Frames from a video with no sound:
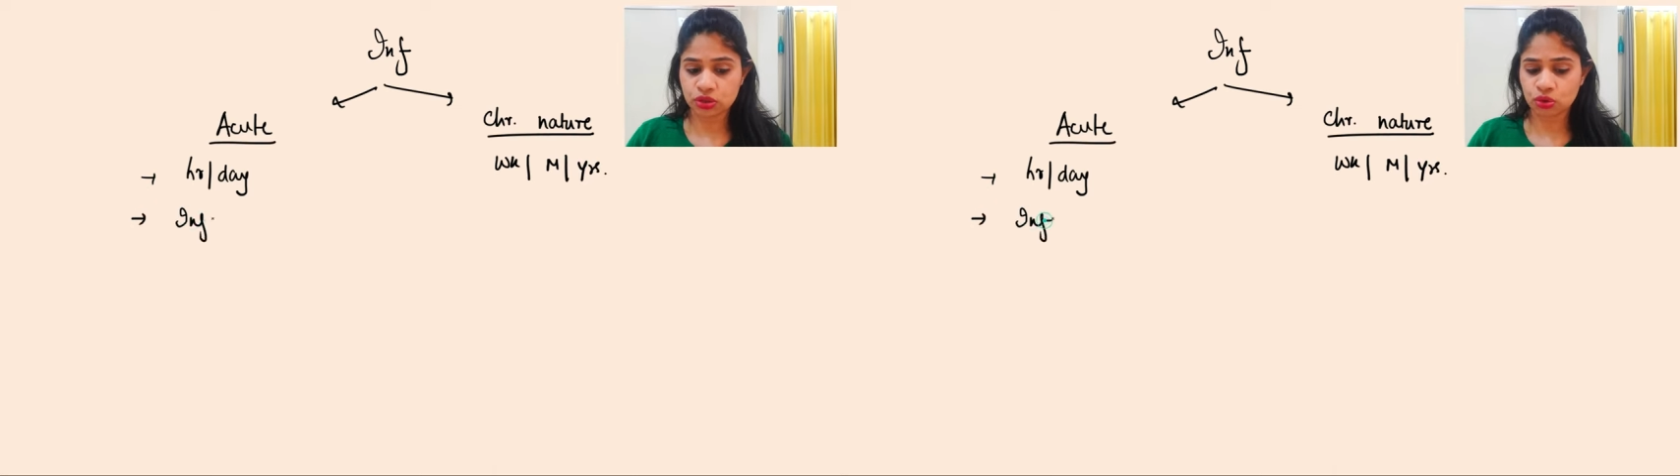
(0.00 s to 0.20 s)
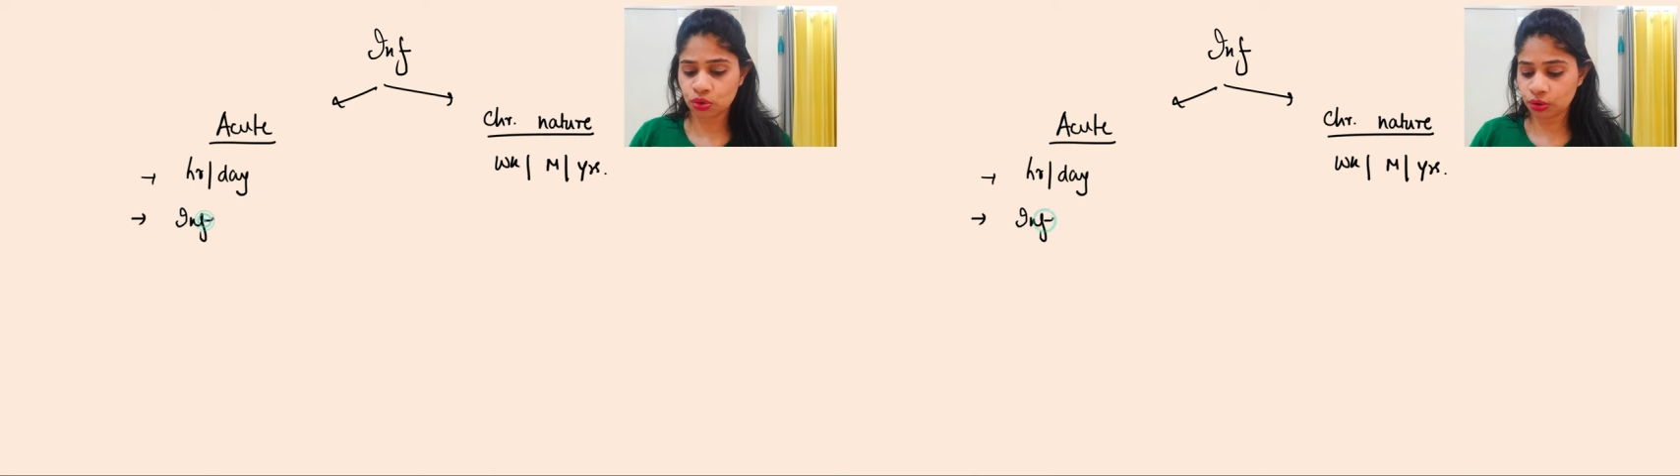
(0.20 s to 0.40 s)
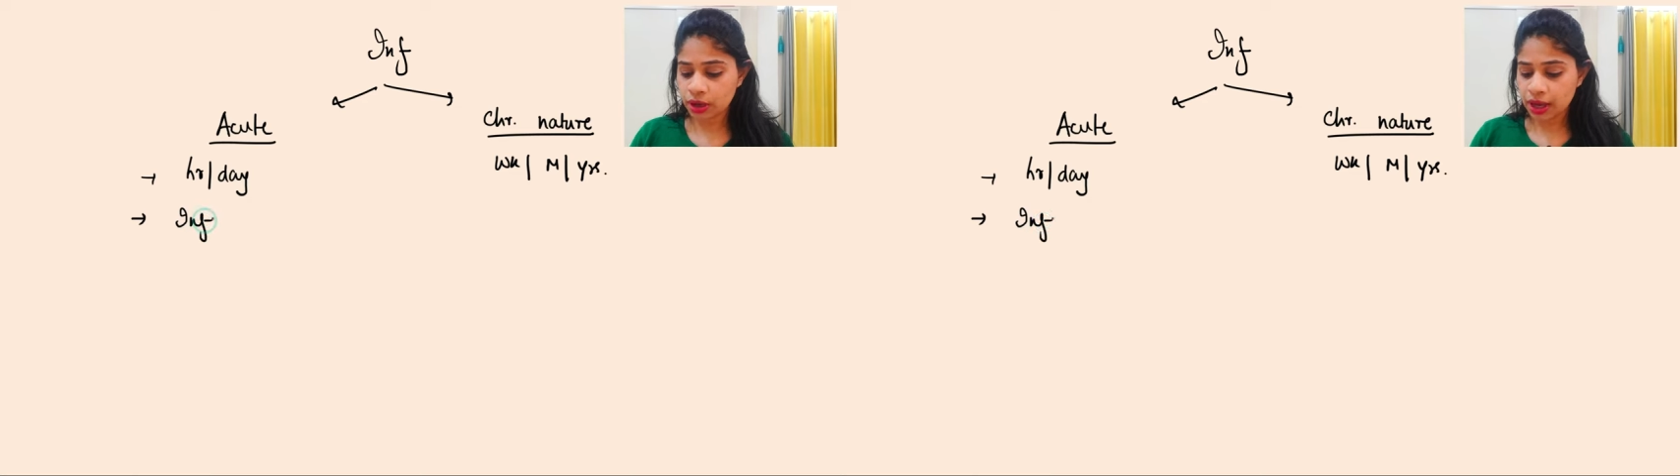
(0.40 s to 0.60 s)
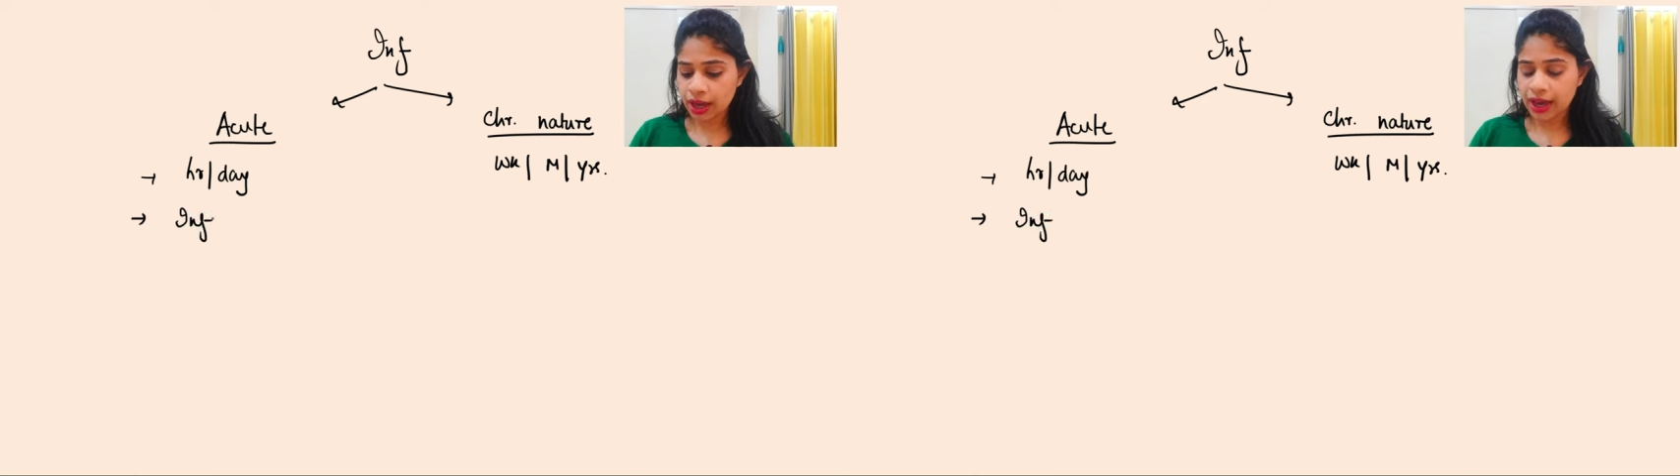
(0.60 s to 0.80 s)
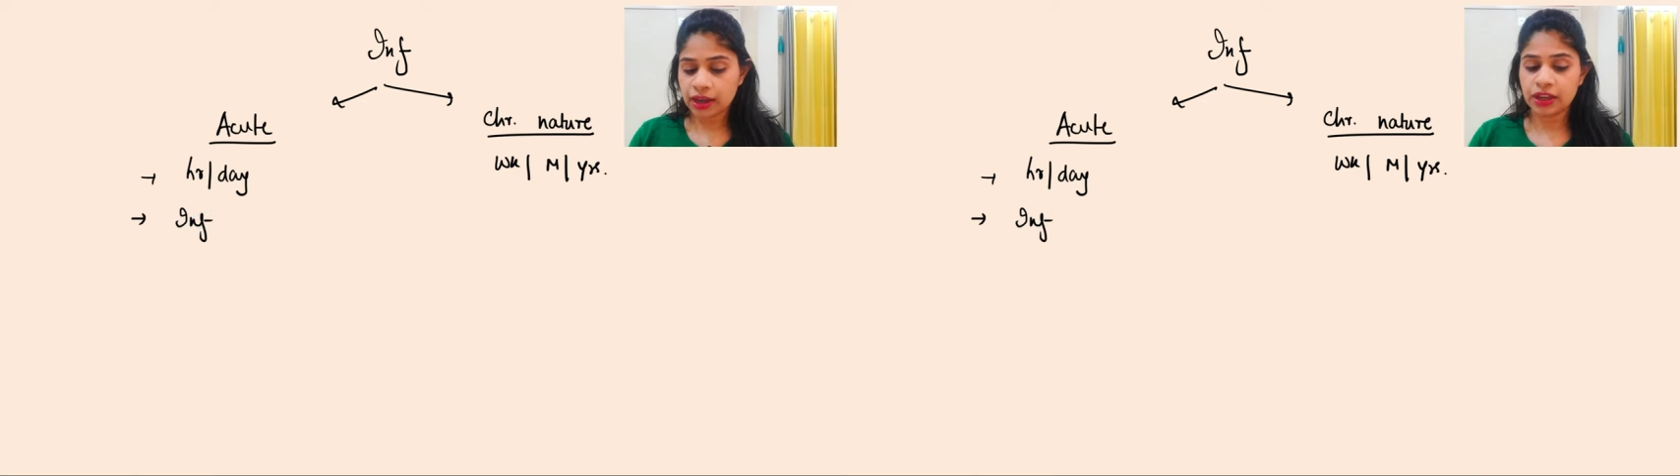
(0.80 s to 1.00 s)
So
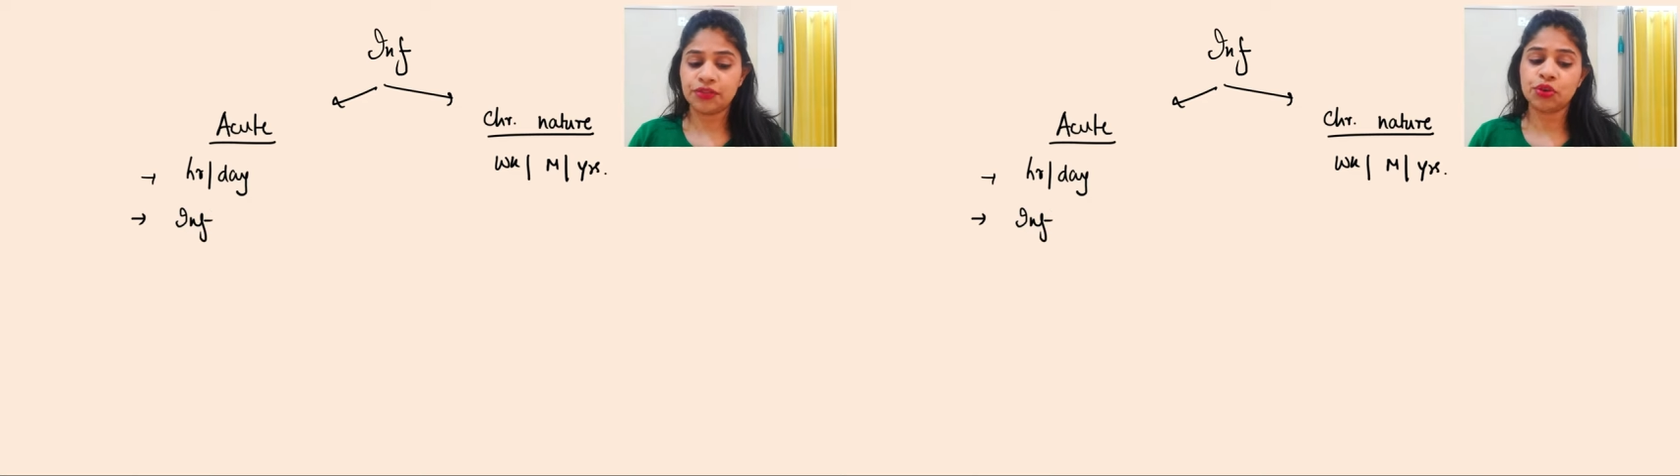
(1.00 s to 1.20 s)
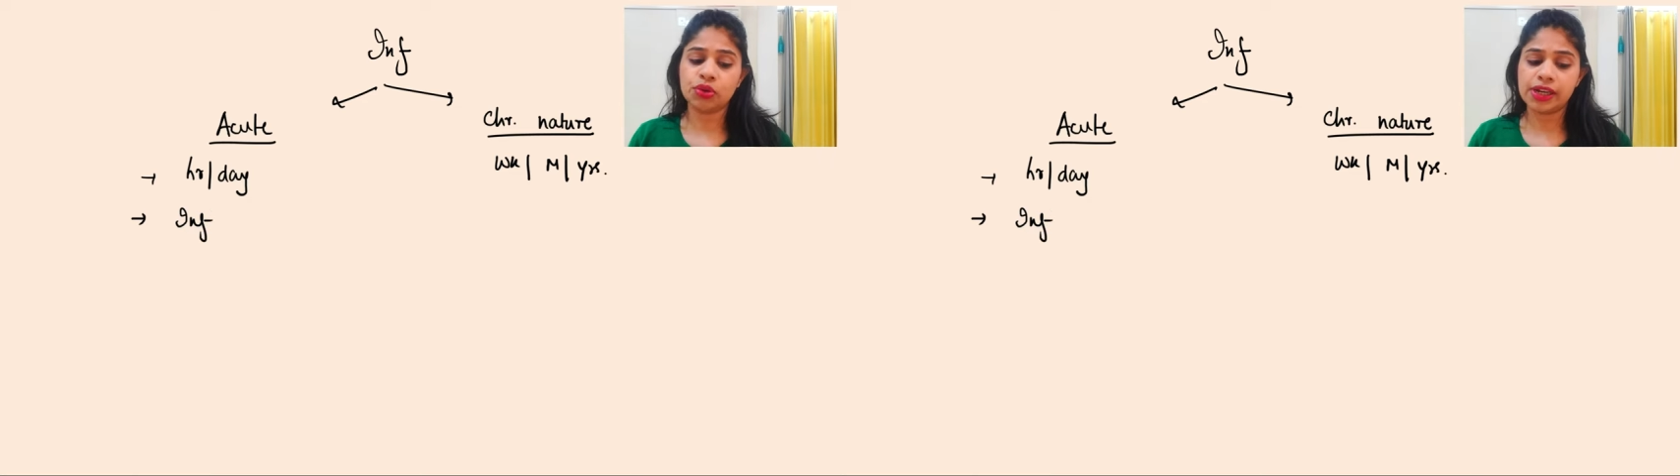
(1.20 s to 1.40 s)
if you